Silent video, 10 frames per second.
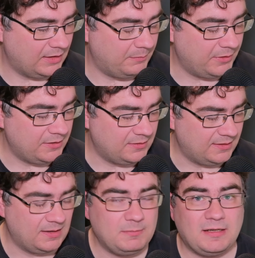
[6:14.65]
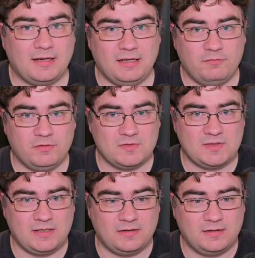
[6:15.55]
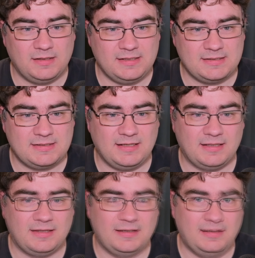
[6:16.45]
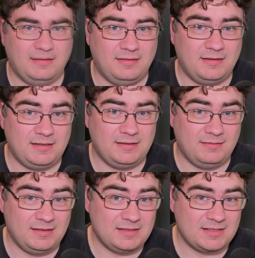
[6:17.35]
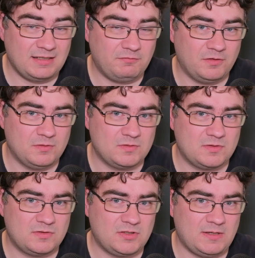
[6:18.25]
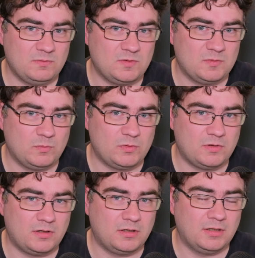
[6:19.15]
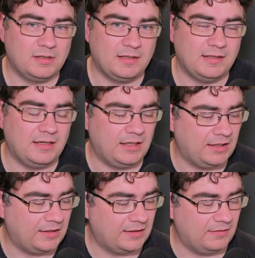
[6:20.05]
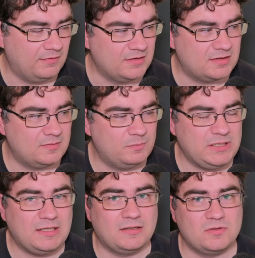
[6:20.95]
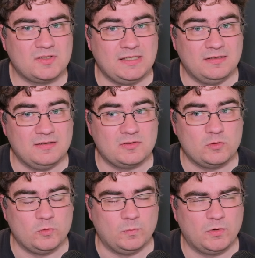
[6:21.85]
Beyerdynamic headphones here is that these headphones sounds more like the speakers in this room,